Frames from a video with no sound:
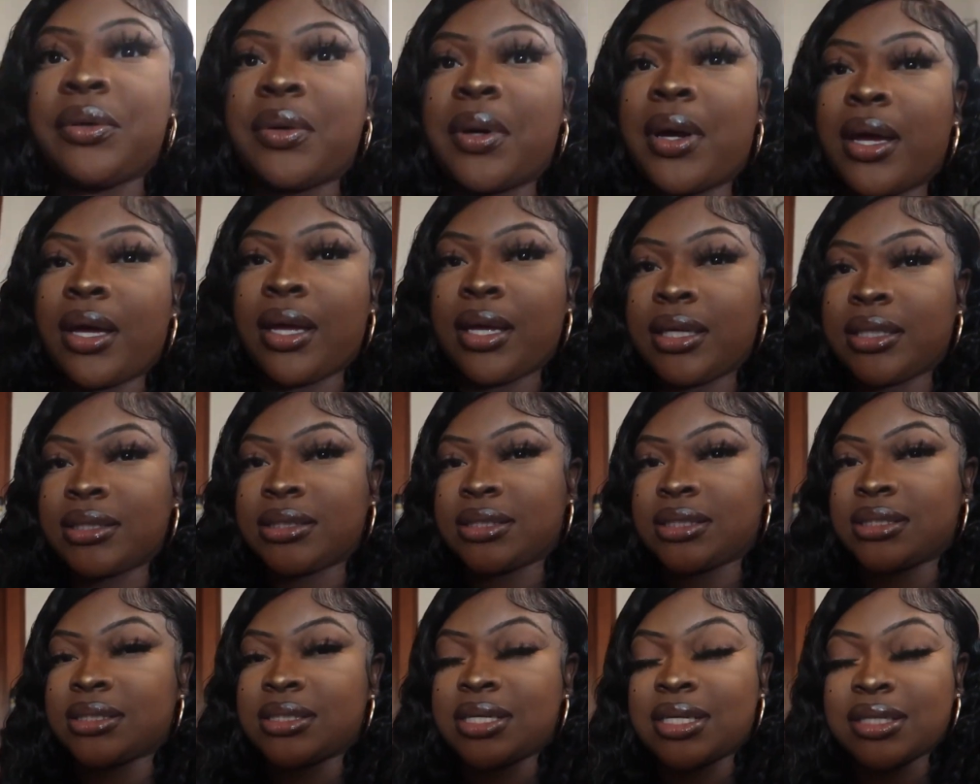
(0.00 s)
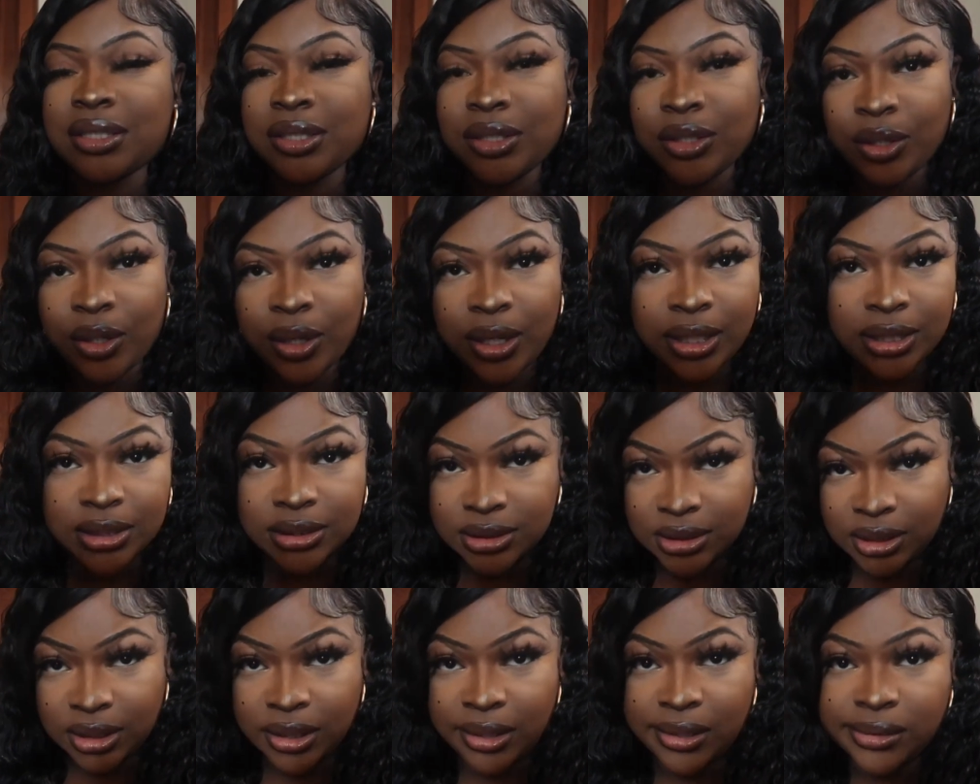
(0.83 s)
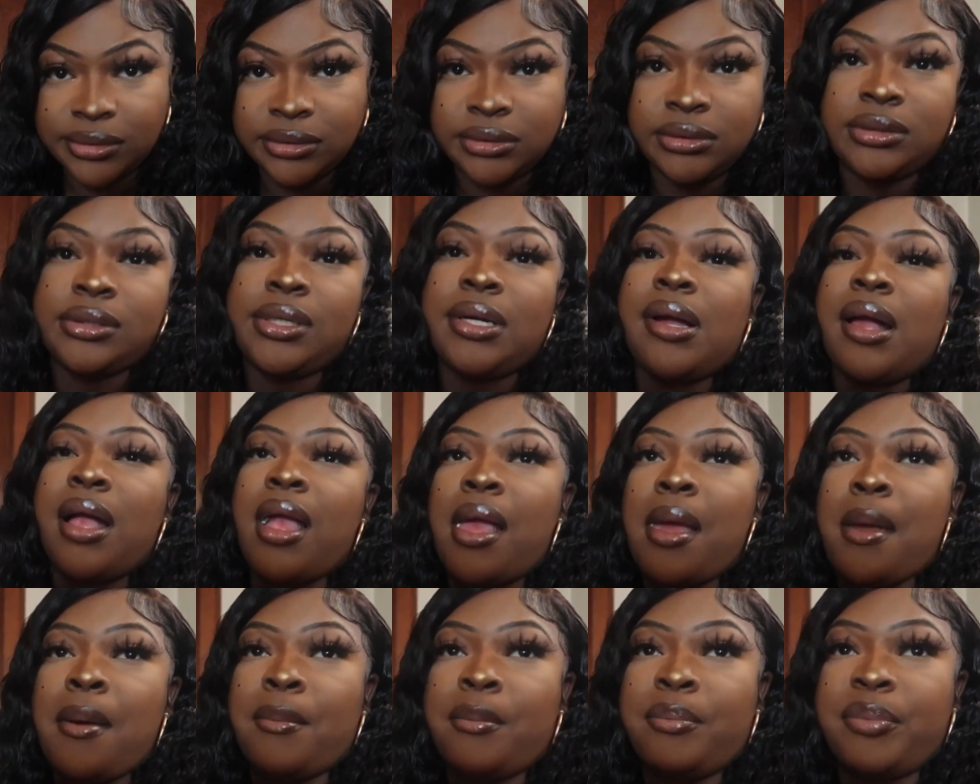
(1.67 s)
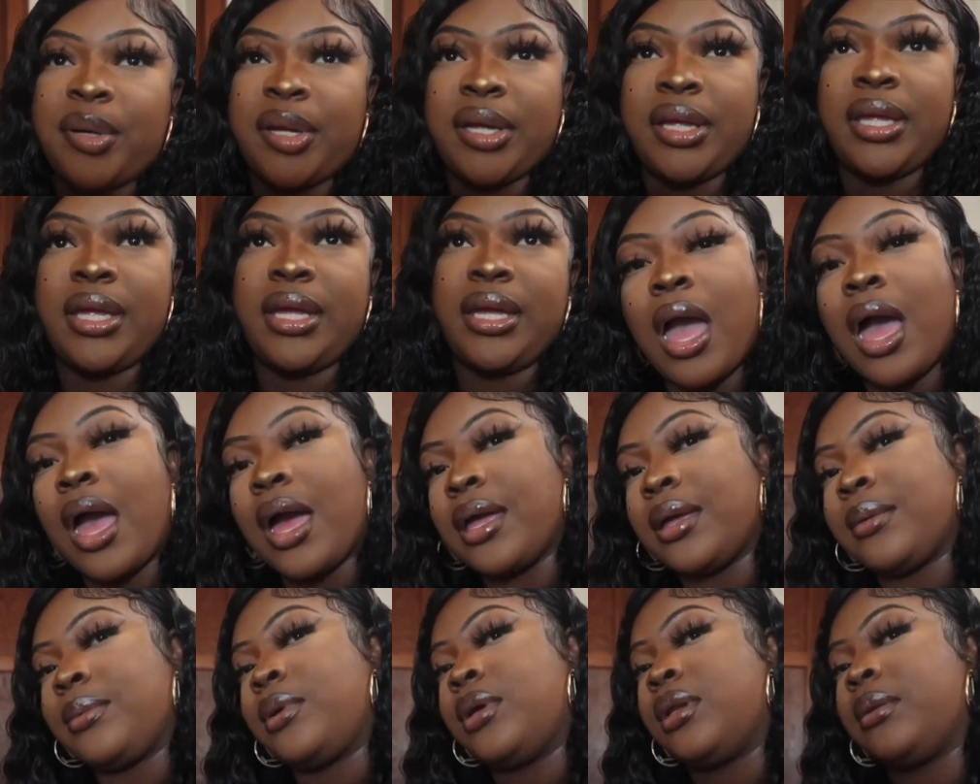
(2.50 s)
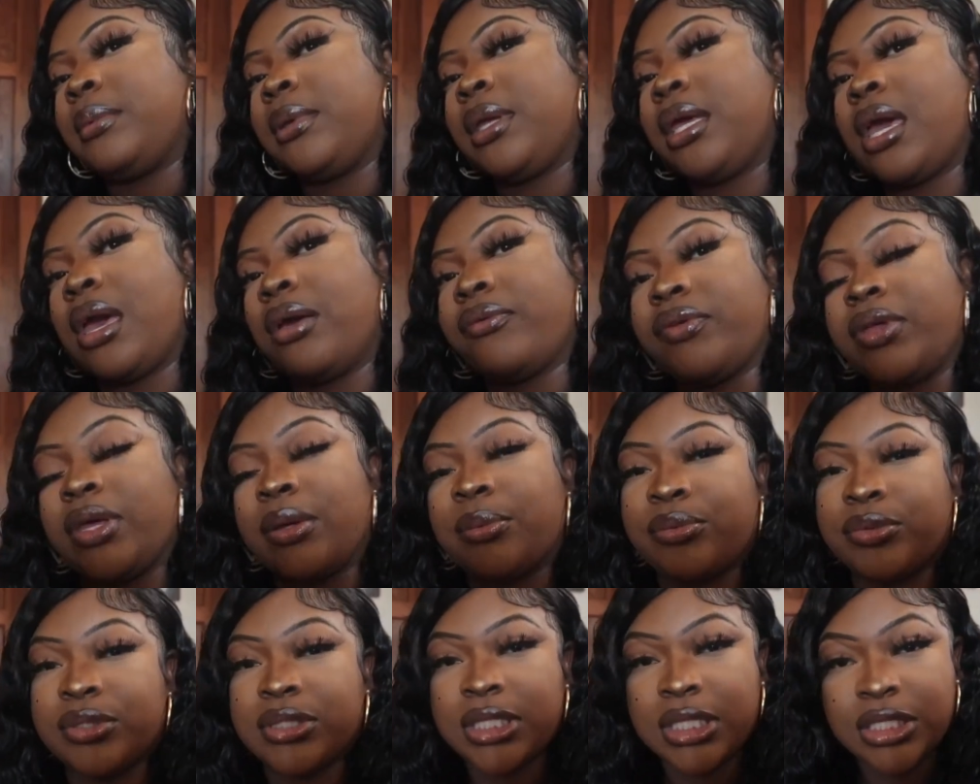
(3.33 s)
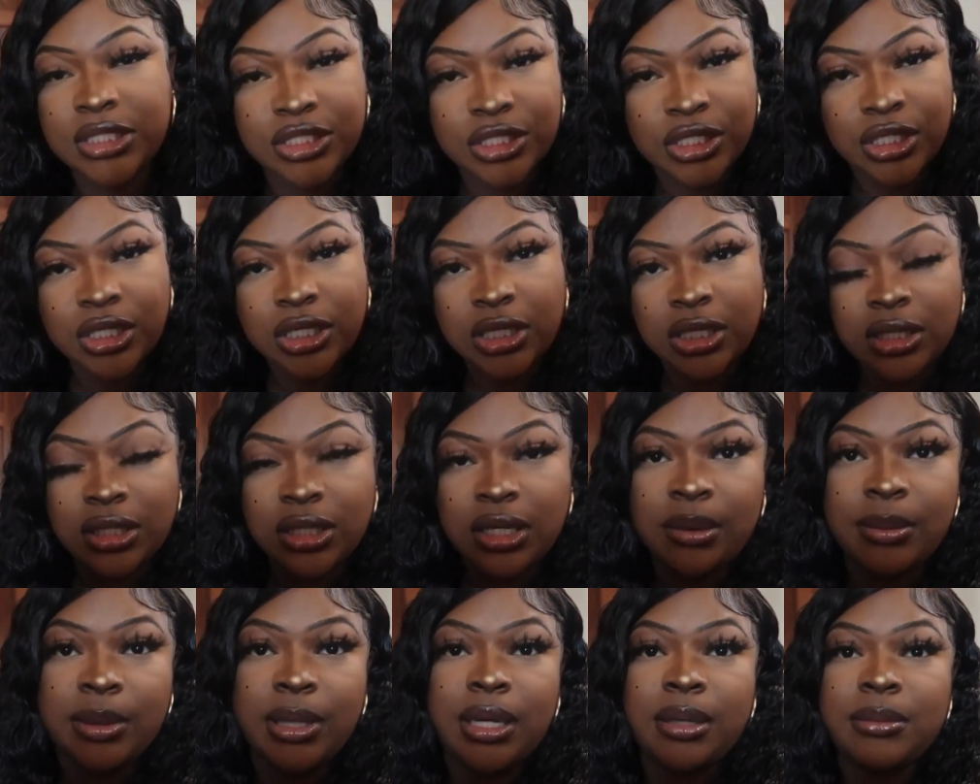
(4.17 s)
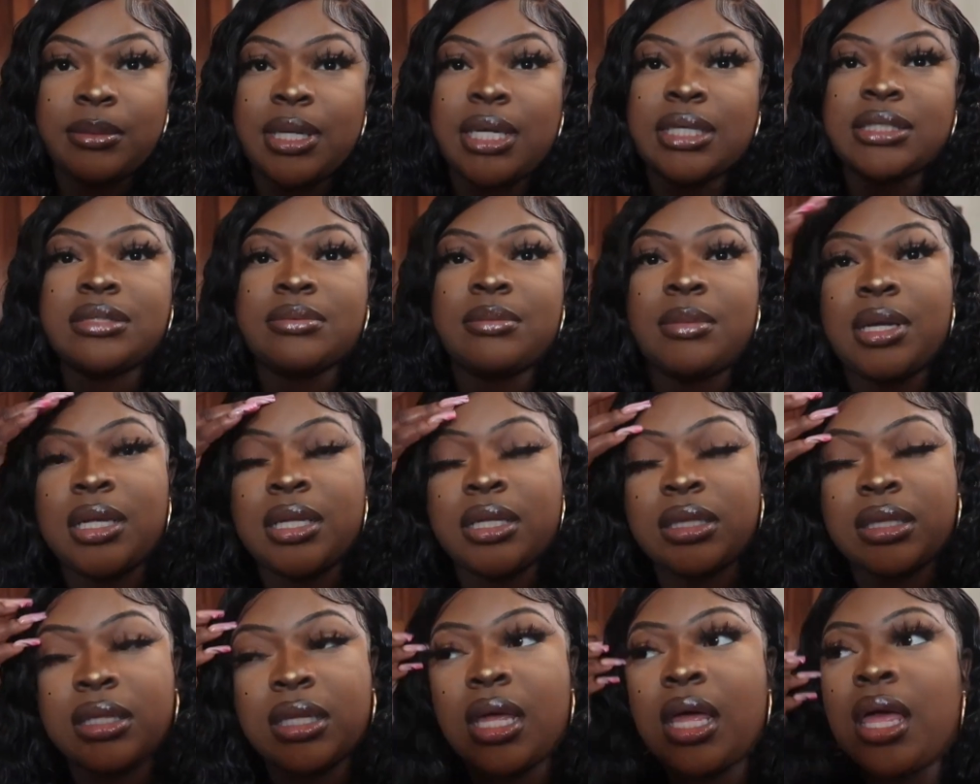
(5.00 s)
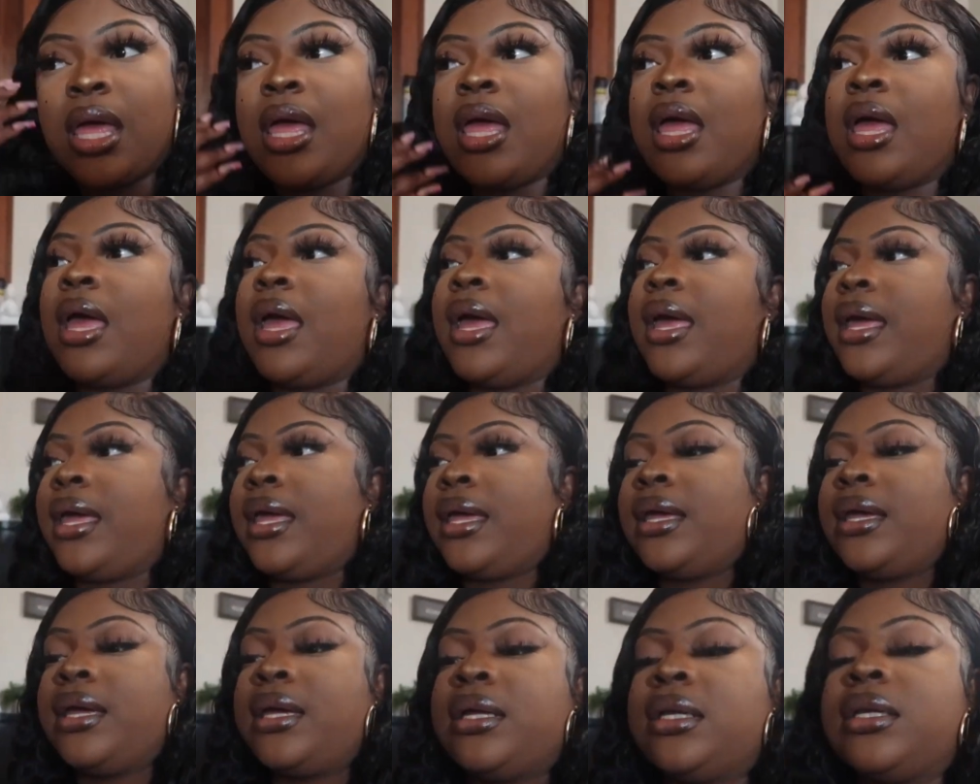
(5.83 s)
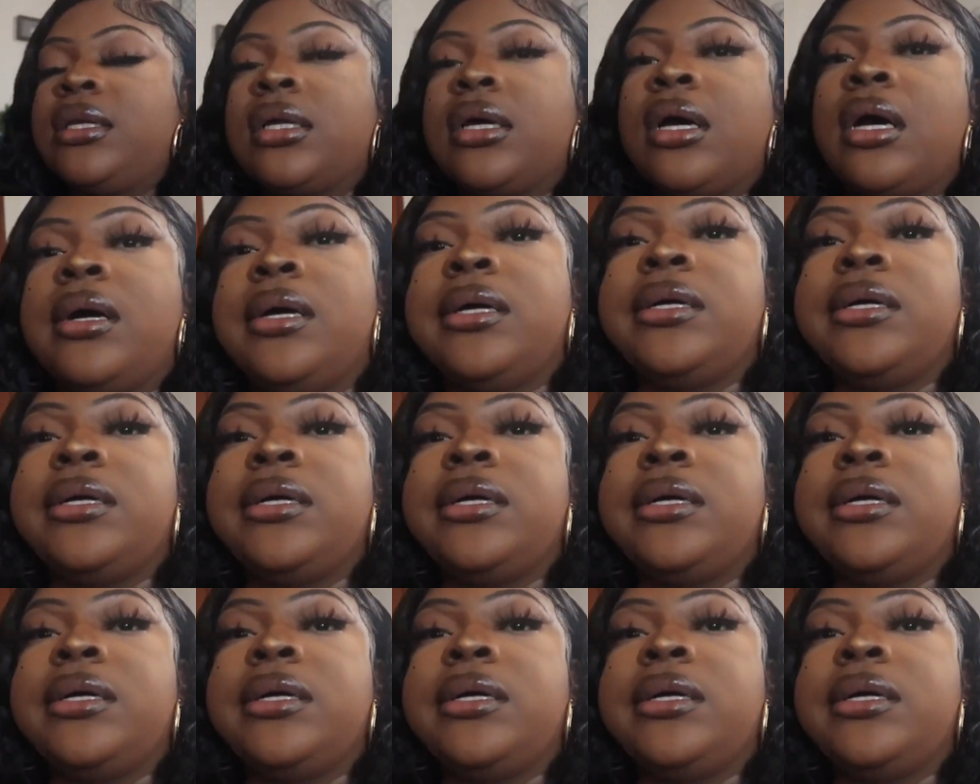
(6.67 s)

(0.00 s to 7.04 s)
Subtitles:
you guys, nothing crazy, but I'm gonna be having a procedure coming up next month, and